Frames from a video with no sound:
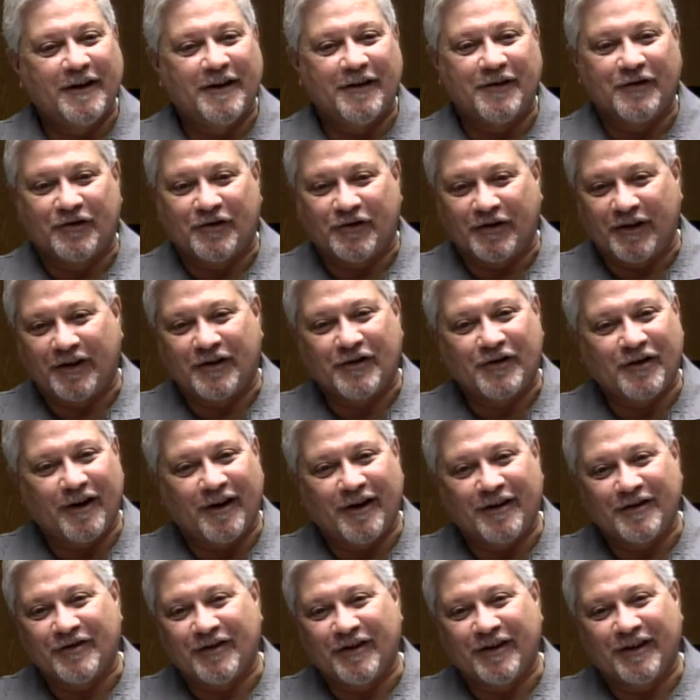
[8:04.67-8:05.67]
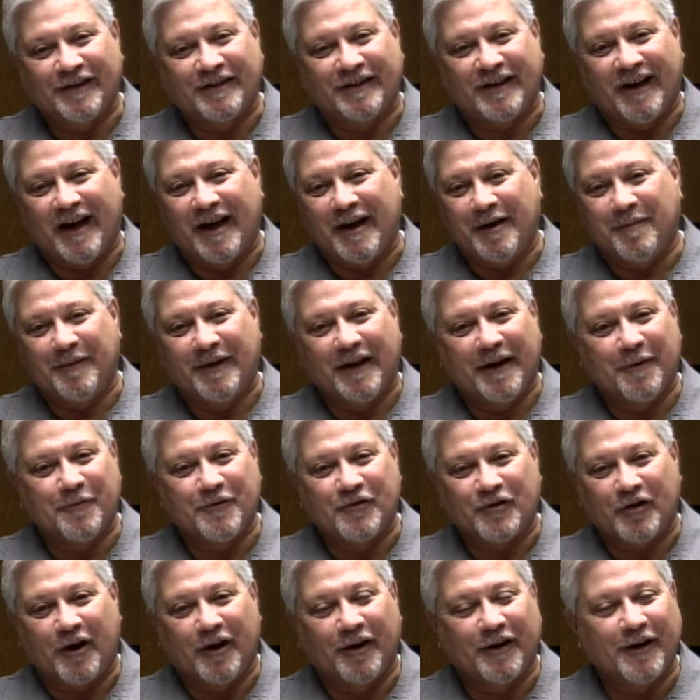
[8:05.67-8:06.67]
6 yards at a time, that
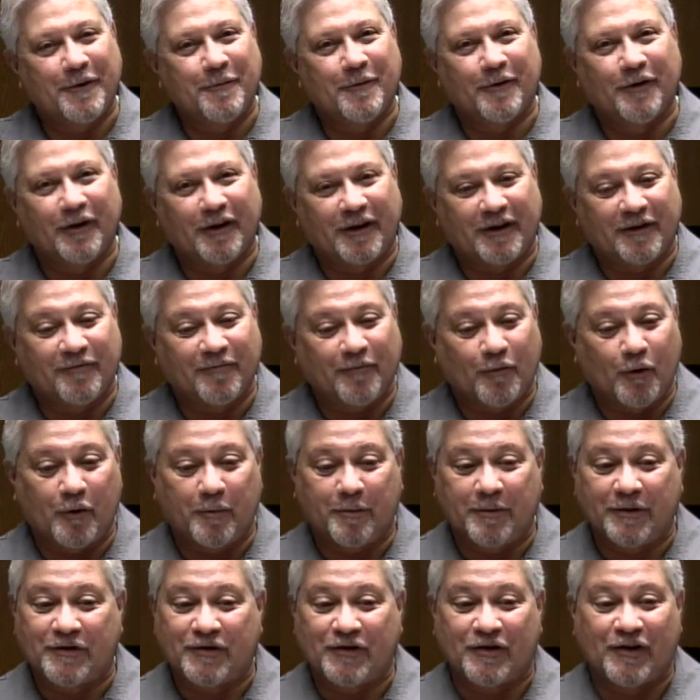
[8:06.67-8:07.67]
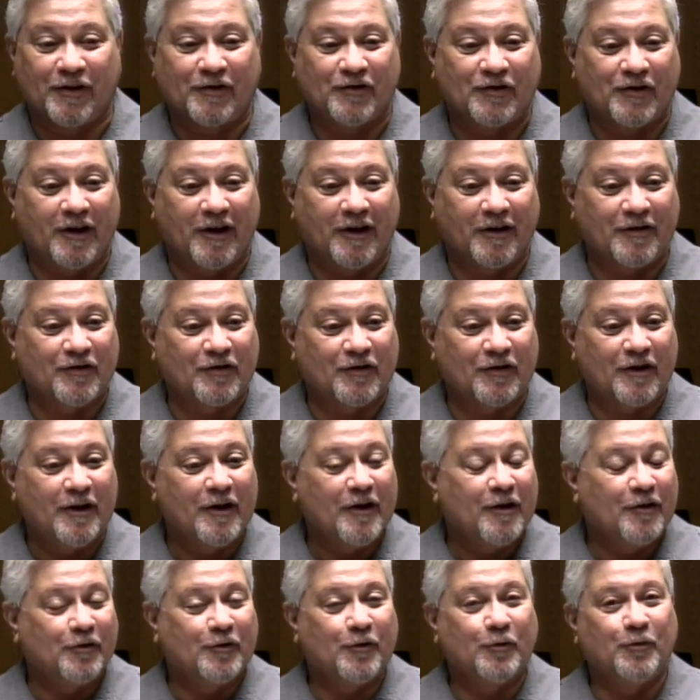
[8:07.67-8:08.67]
was all they were looking for, but 6 yards
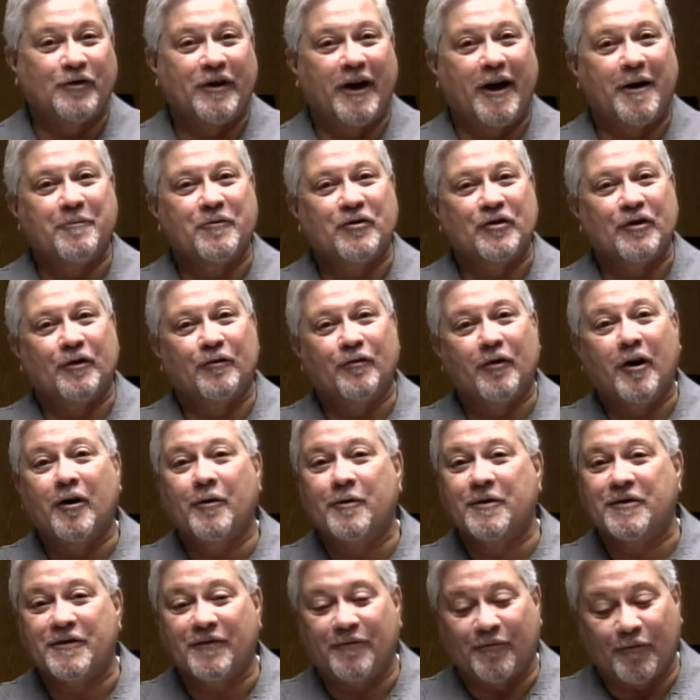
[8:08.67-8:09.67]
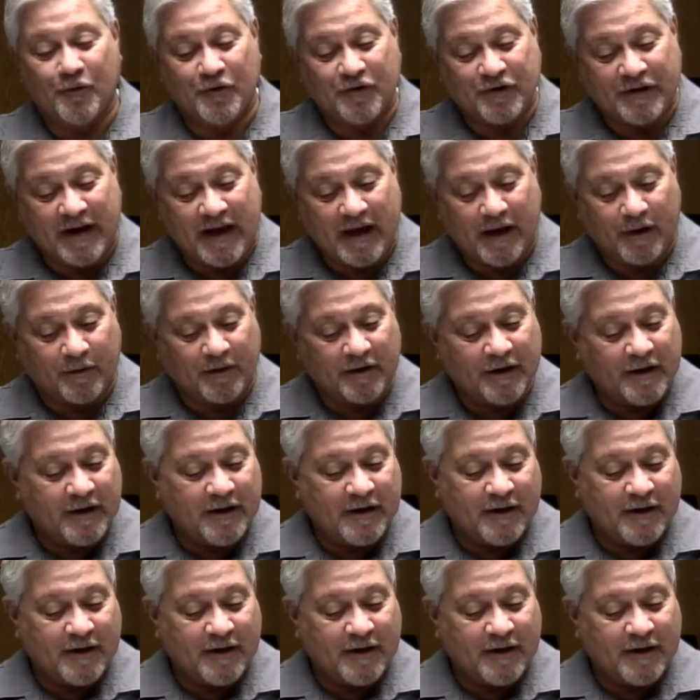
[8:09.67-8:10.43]
2 times in a row was a first down.